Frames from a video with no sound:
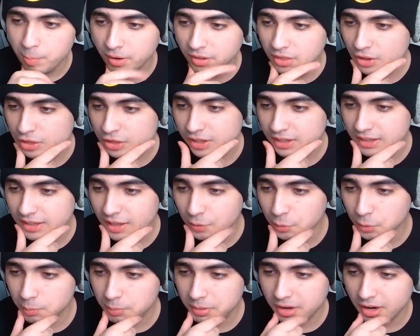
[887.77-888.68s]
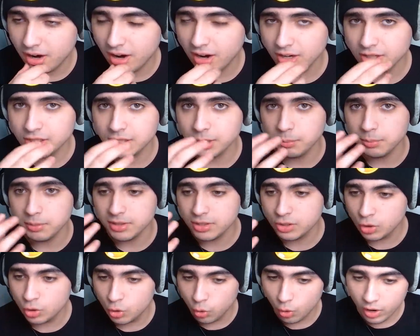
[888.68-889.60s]
But the thing that would be awesome
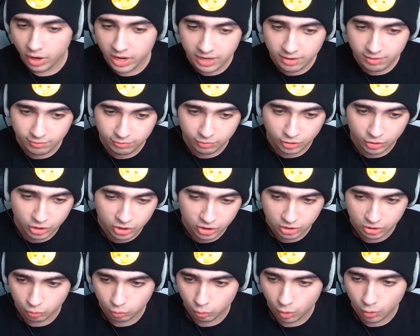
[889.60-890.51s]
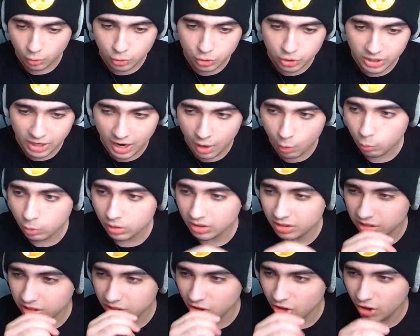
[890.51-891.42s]
is Crane versus Roshi. I
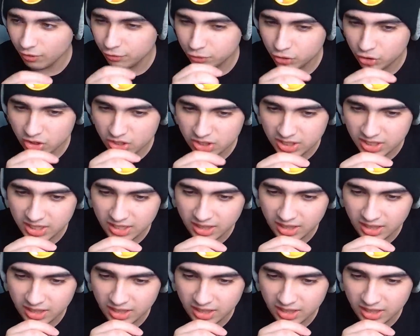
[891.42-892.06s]
would love to see